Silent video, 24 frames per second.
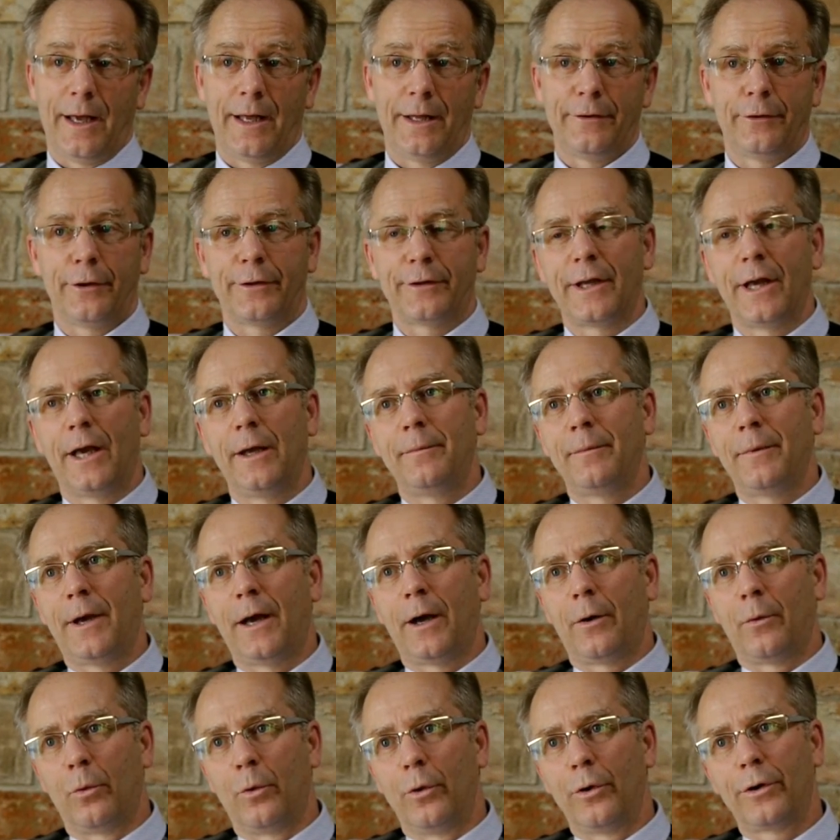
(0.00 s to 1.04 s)
At the time
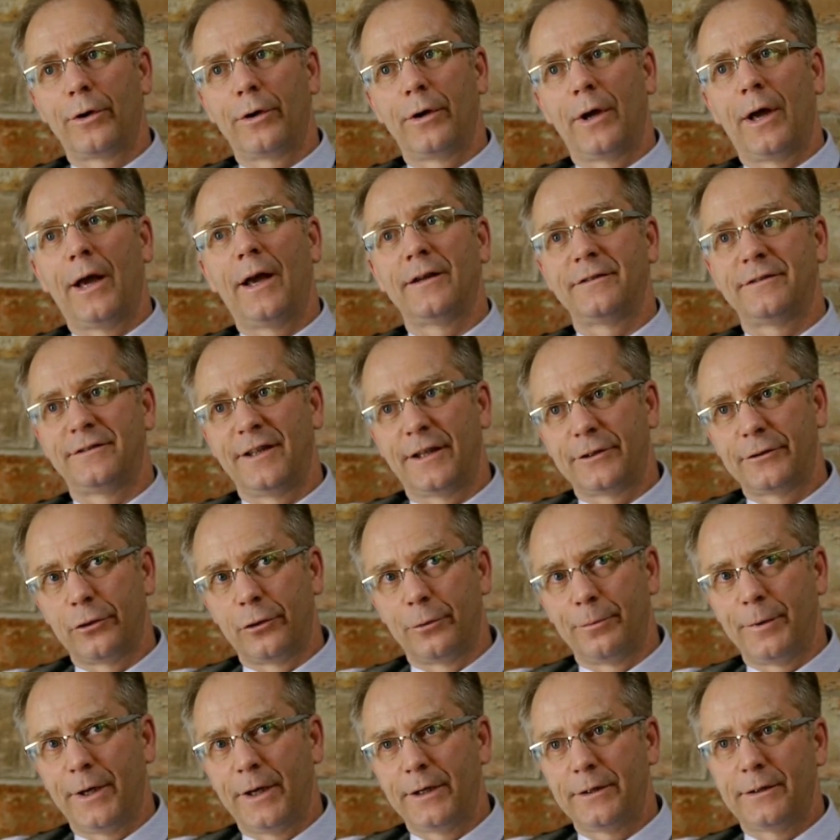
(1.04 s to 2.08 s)
I worked as
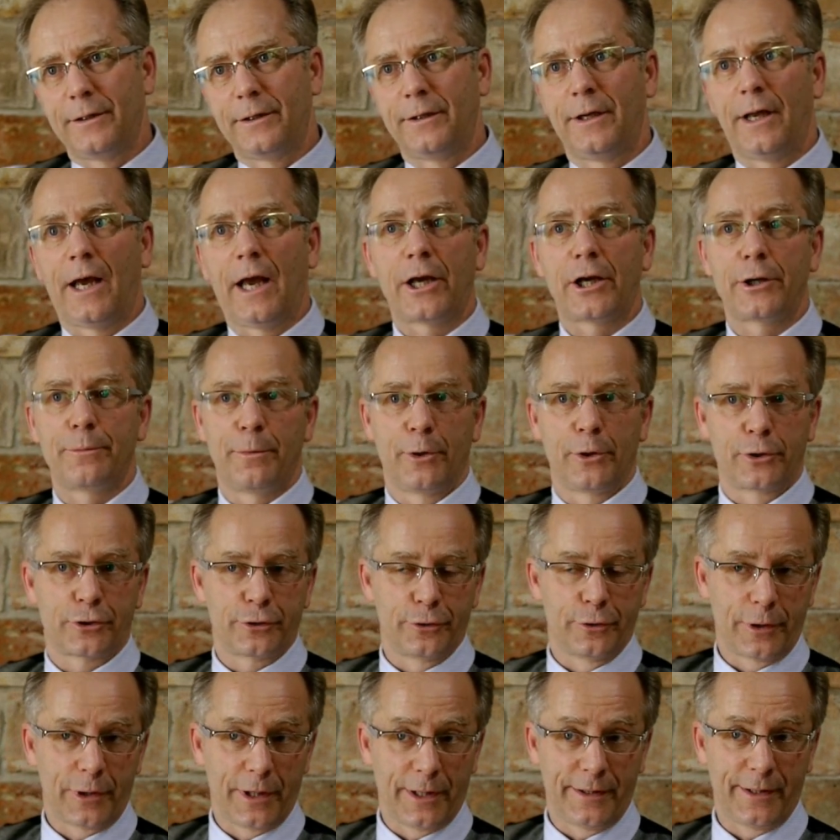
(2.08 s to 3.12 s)
naturopath in an
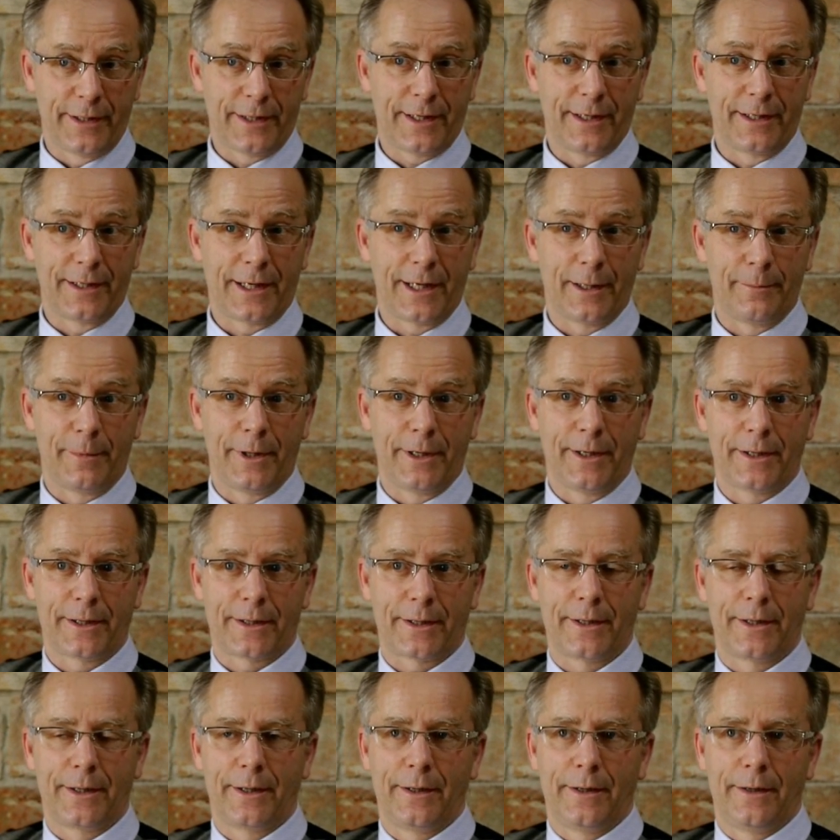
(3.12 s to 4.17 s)
acupuncture clinic in
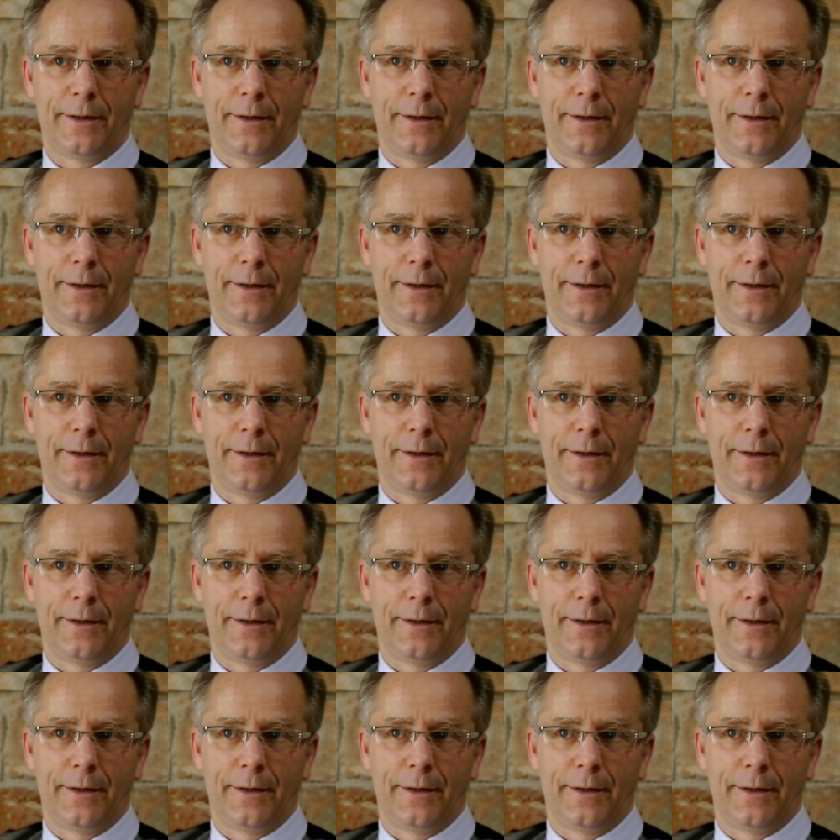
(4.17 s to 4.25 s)
Quebec,